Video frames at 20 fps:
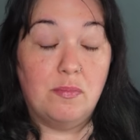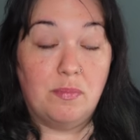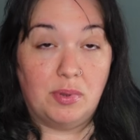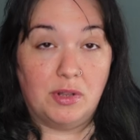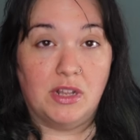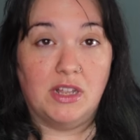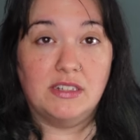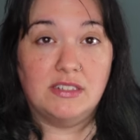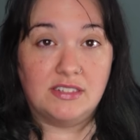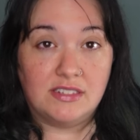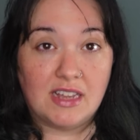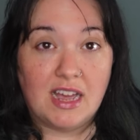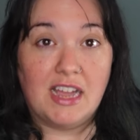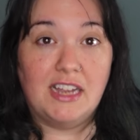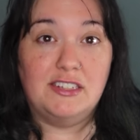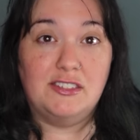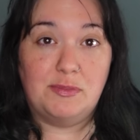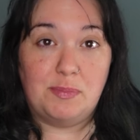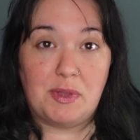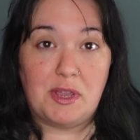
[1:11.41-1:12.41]
plus
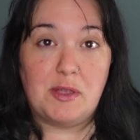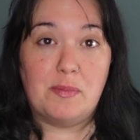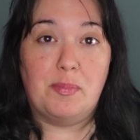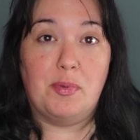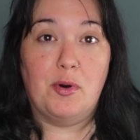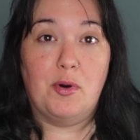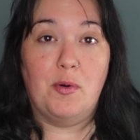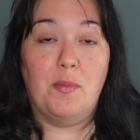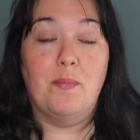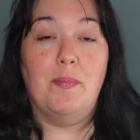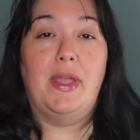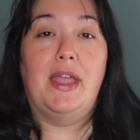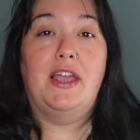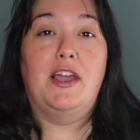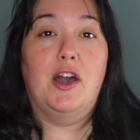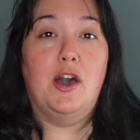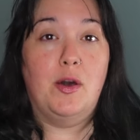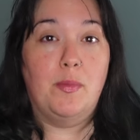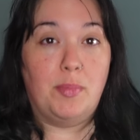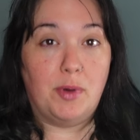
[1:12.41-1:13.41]
size people make
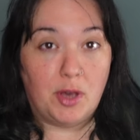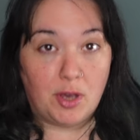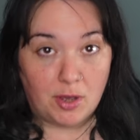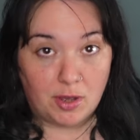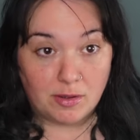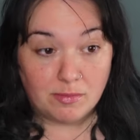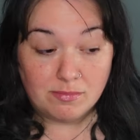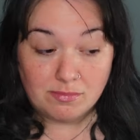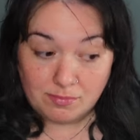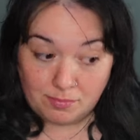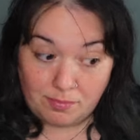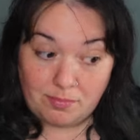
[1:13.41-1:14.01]
up a